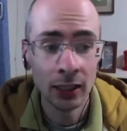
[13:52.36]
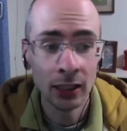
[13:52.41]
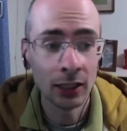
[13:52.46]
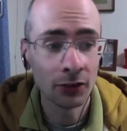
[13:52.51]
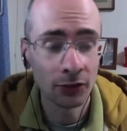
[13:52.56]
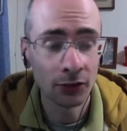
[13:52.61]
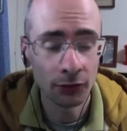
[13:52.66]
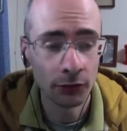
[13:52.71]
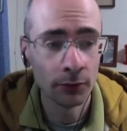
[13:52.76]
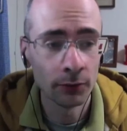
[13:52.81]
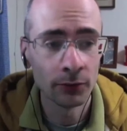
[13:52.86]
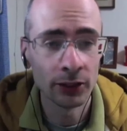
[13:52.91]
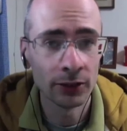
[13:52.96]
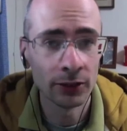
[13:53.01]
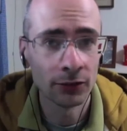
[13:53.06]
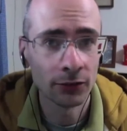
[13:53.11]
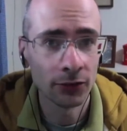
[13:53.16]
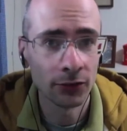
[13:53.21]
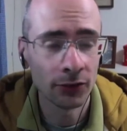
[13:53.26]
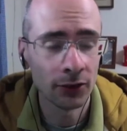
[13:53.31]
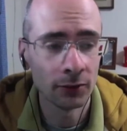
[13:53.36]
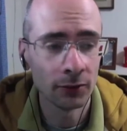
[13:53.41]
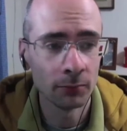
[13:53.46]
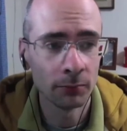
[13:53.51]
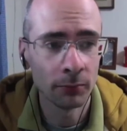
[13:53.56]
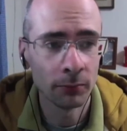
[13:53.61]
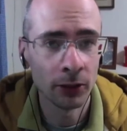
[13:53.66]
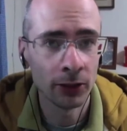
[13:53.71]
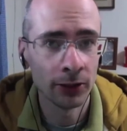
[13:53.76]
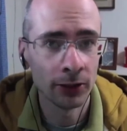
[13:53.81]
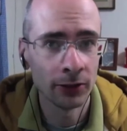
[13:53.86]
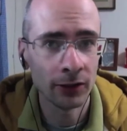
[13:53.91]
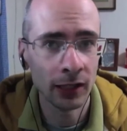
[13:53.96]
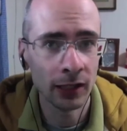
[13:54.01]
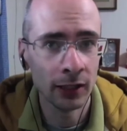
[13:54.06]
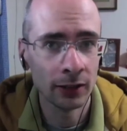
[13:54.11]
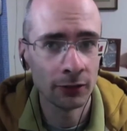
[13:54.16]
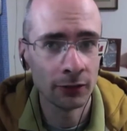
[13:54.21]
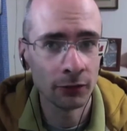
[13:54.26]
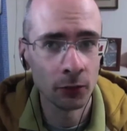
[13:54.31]
Extremely interesting part.
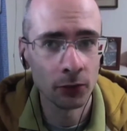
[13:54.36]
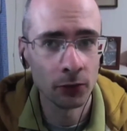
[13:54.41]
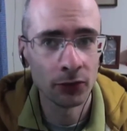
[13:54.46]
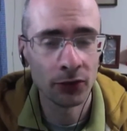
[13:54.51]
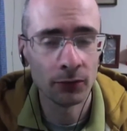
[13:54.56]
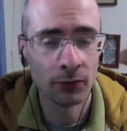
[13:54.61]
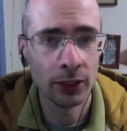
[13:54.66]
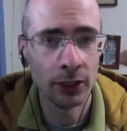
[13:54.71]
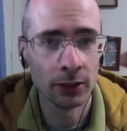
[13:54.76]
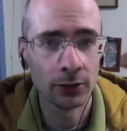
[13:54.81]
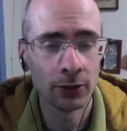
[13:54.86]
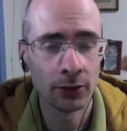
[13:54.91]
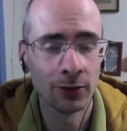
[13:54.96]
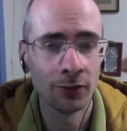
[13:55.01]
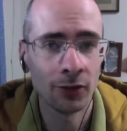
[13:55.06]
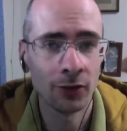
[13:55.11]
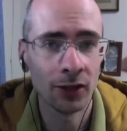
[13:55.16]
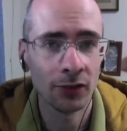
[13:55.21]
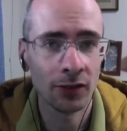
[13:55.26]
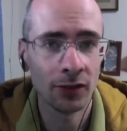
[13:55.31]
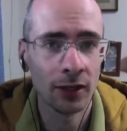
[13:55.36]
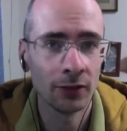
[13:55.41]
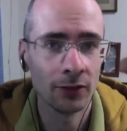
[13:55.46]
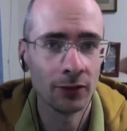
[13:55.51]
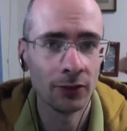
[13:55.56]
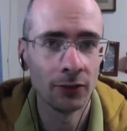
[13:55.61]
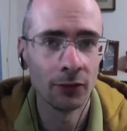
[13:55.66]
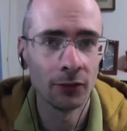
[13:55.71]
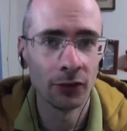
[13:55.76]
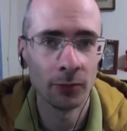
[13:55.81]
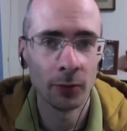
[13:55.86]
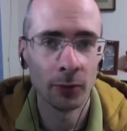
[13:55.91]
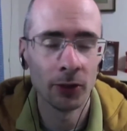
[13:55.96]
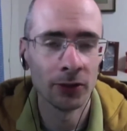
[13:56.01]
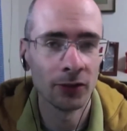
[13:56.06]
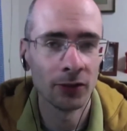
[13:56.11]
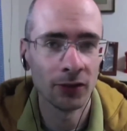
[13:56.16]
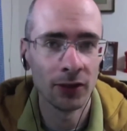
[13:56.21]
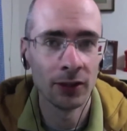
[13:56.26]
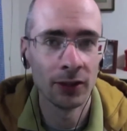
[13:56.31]
And of course, we can contrast that to the
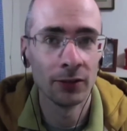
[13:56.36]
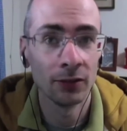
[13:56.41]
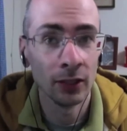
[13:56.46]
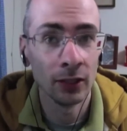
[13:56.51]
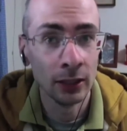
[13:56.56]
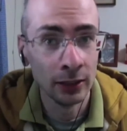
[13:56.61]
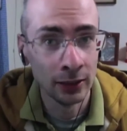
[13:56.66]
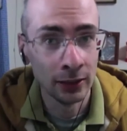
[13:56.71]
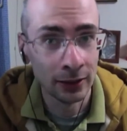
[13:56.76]
response that